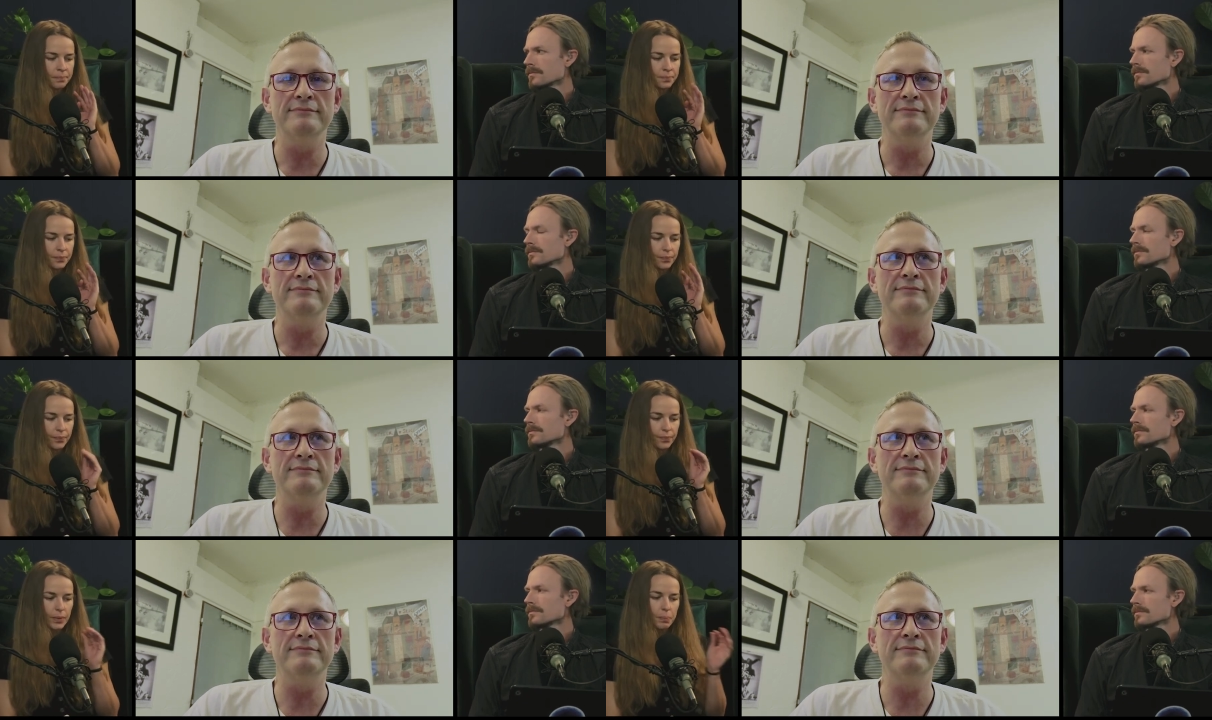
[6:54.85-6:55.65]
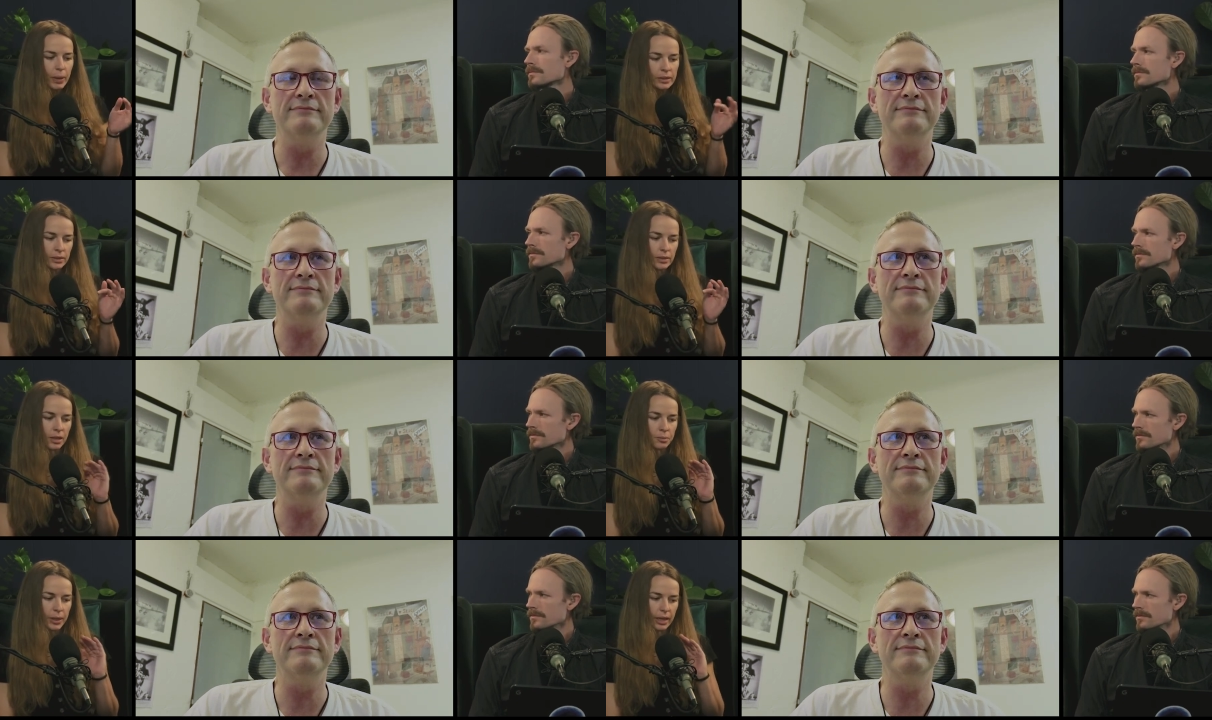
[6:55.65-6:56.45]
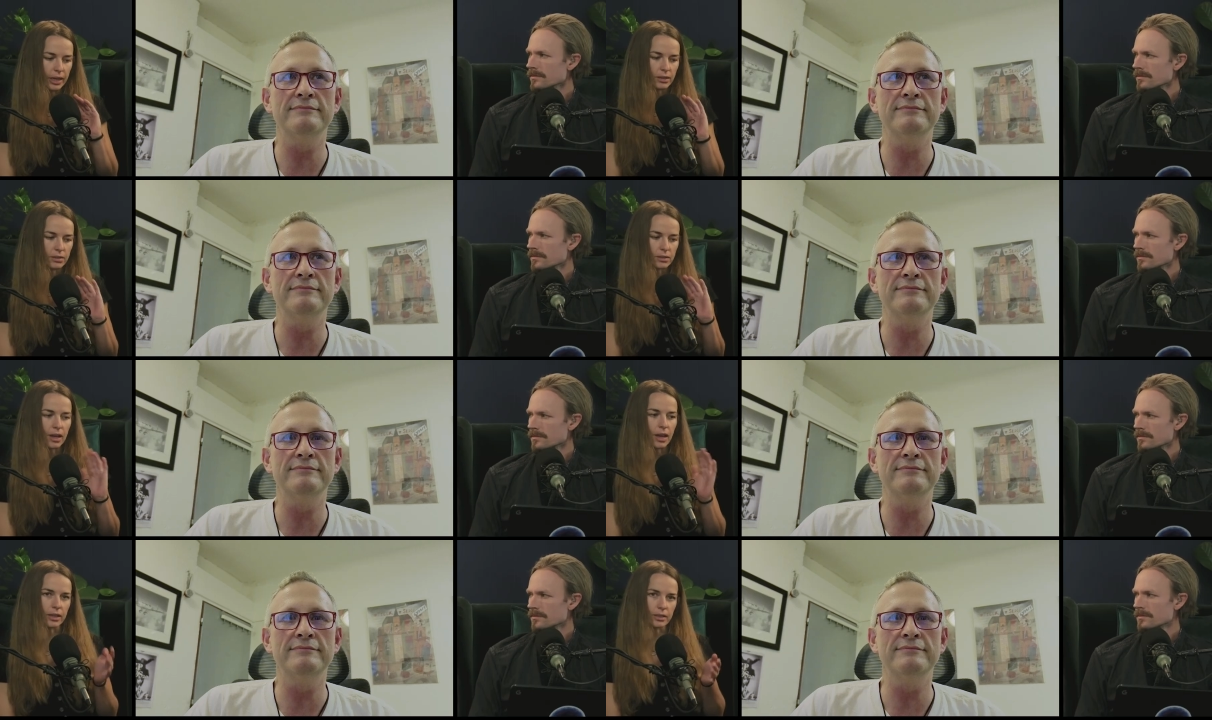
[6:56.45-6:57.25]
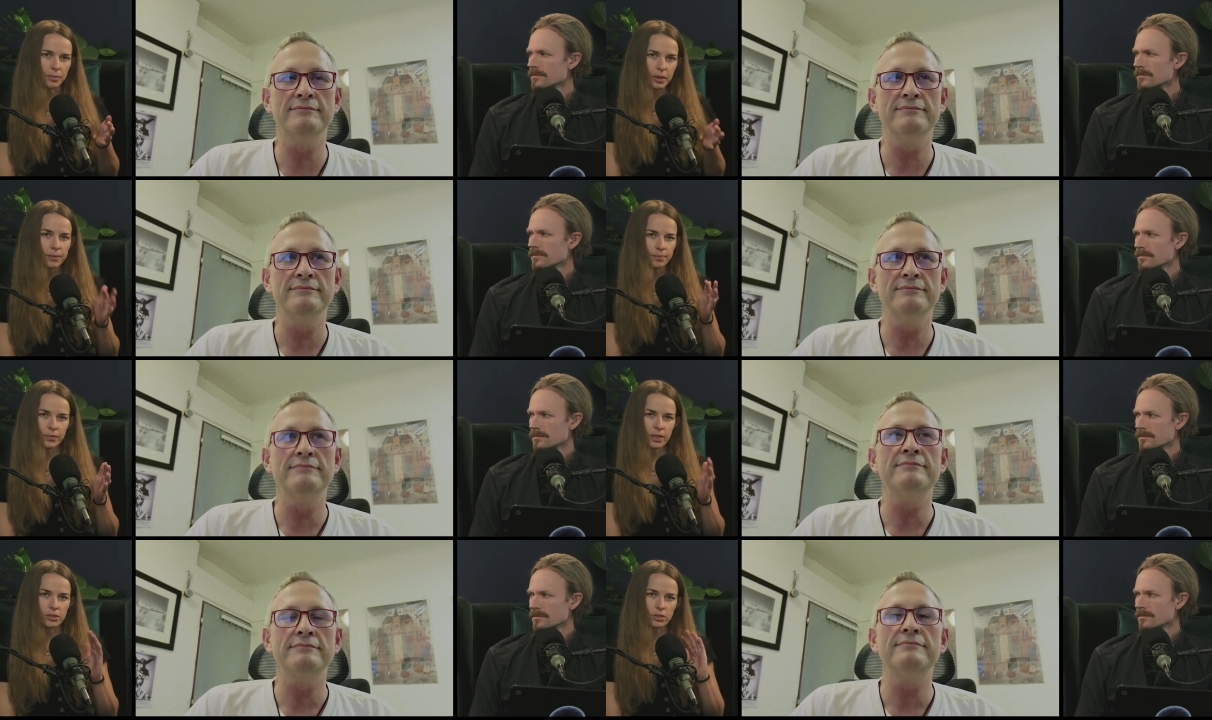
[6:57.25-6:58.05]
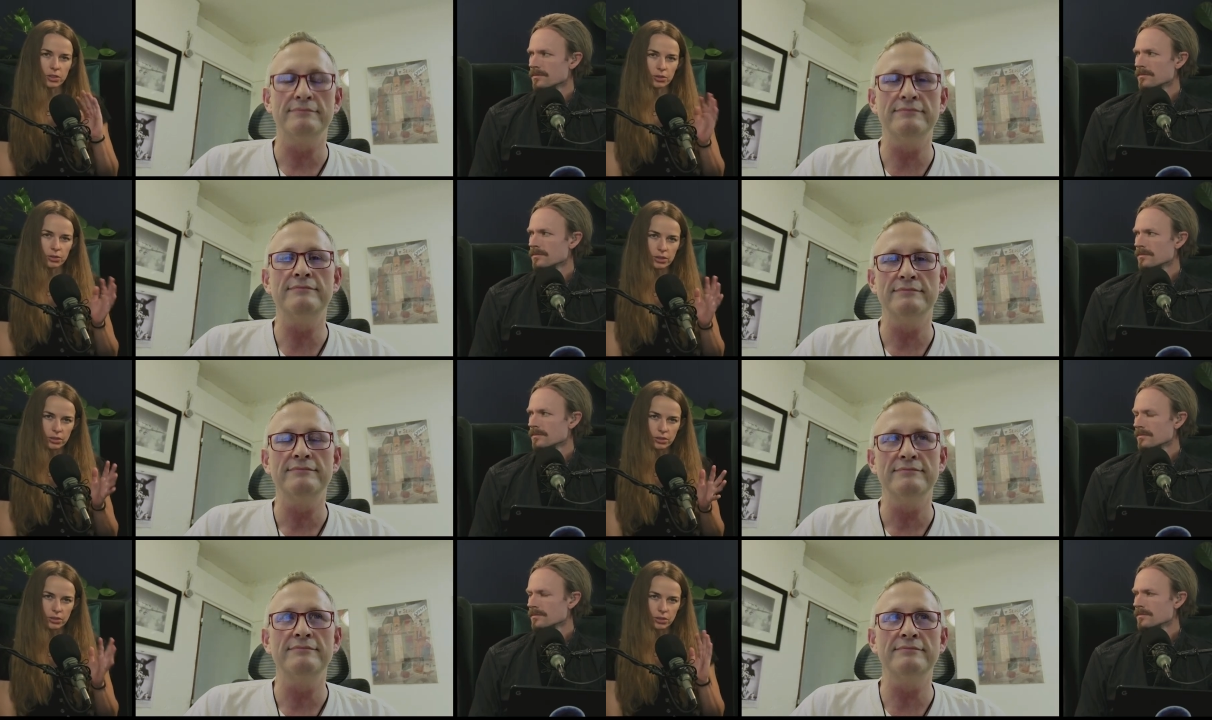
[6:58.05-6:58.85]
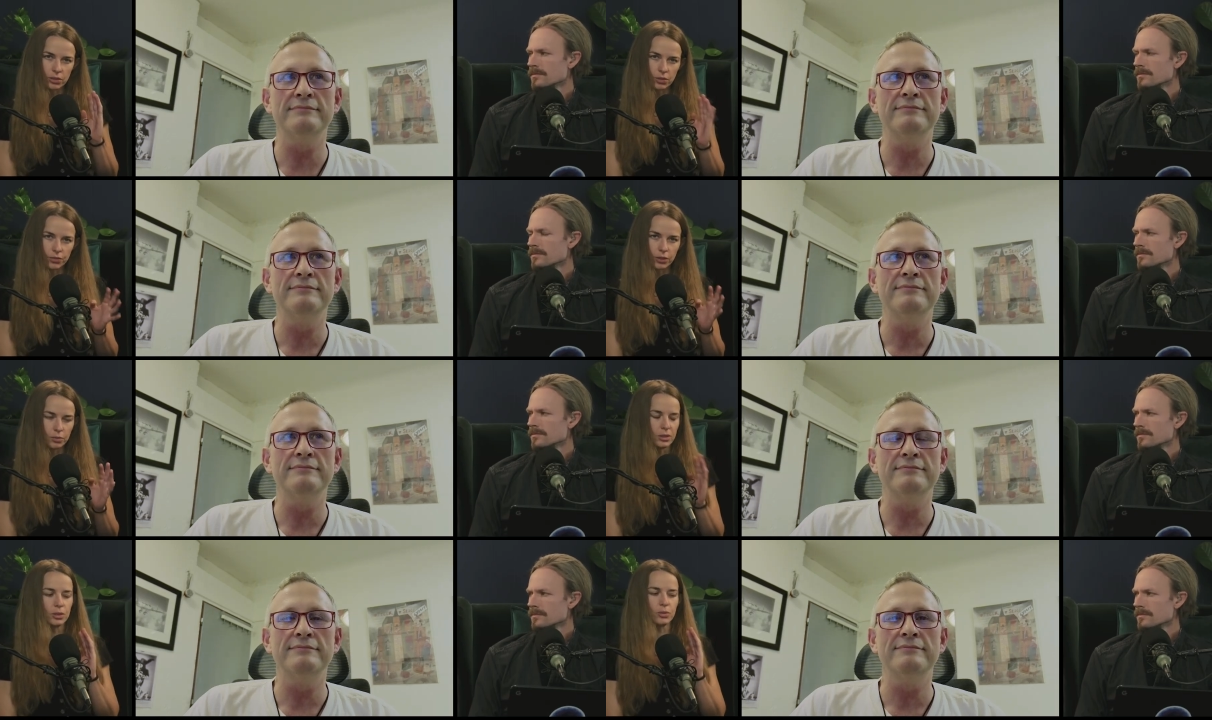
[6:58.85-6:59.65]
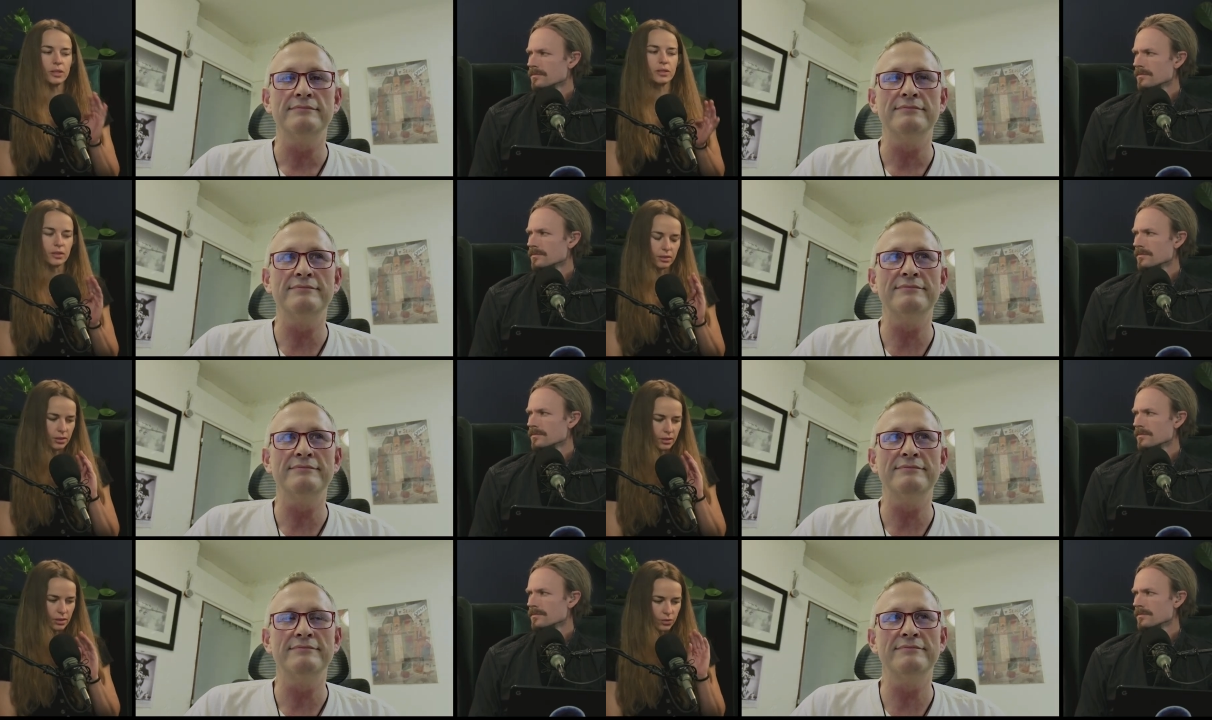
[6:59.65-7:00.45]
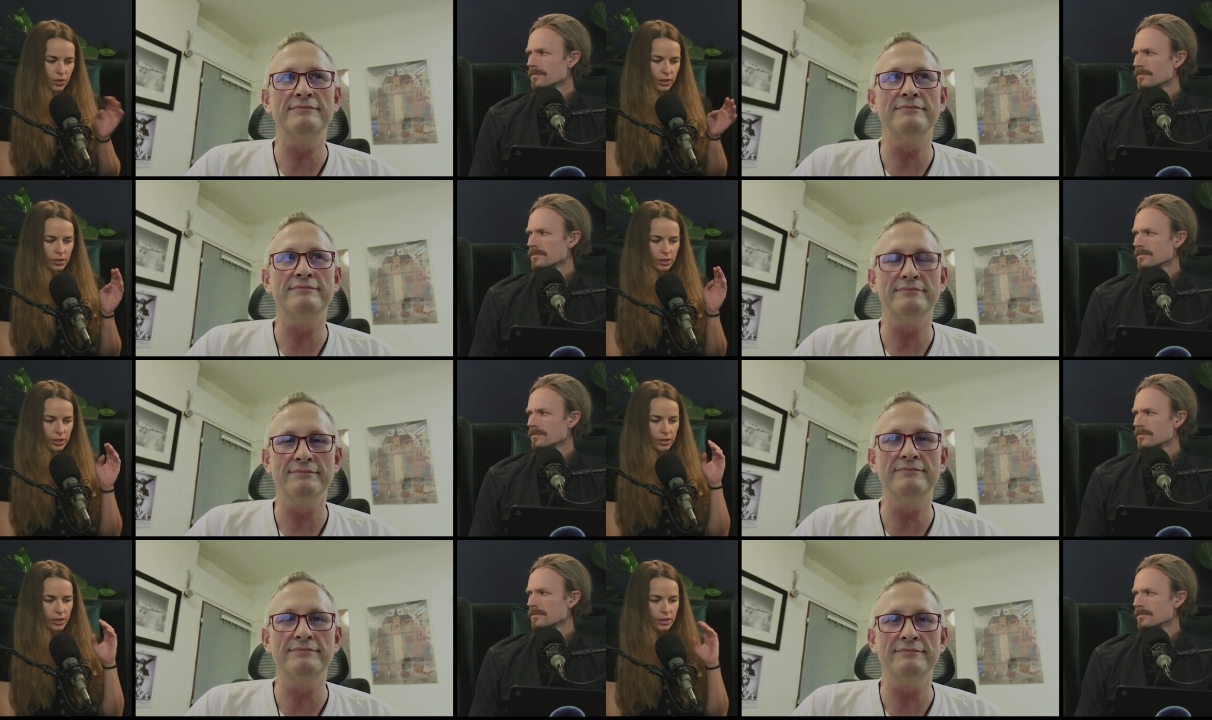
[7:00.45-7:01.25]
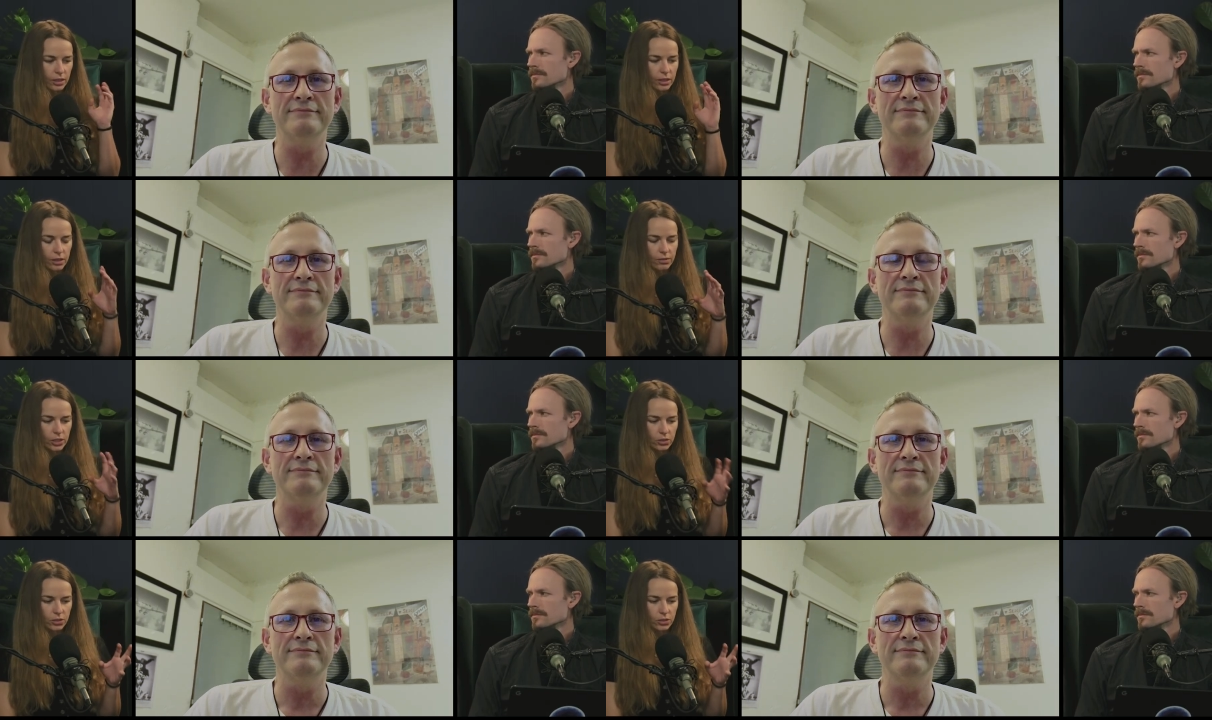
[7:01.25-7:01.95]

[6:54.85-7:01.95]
Speaker 1: buttoned up and academic. His career is firmly within these very conventional